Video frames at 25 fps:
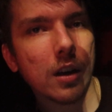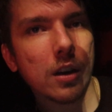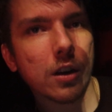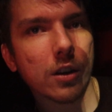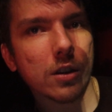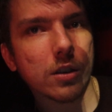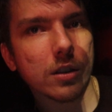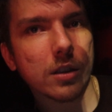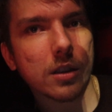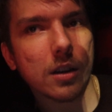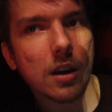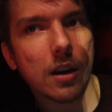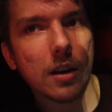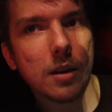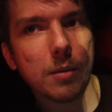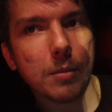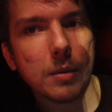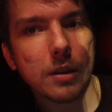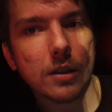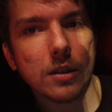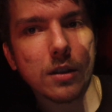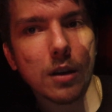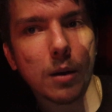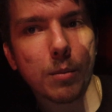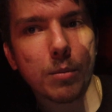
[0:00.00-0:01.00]
because it's kind of
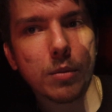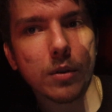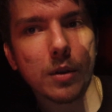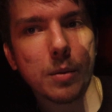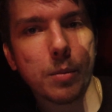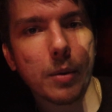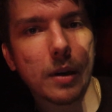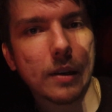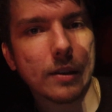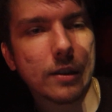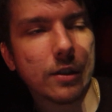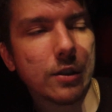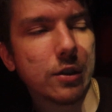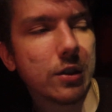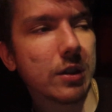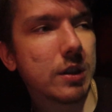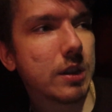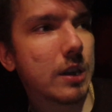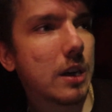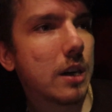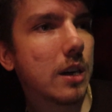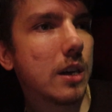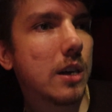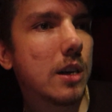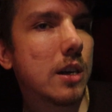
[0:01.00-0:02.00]
messed up on the passenger
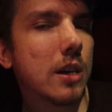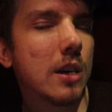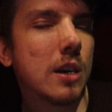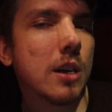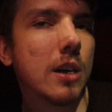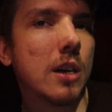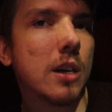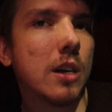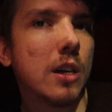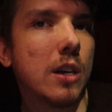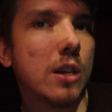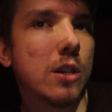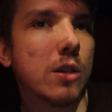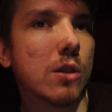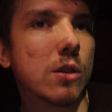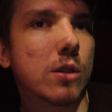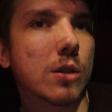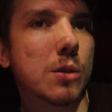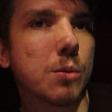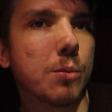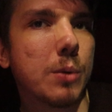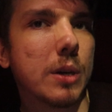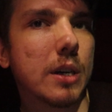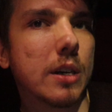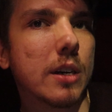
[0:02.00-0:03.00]
side.
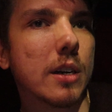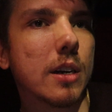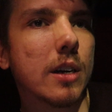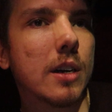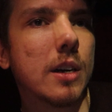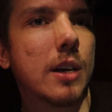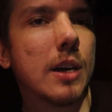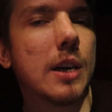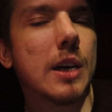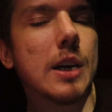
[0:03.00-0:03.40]
Looks weird.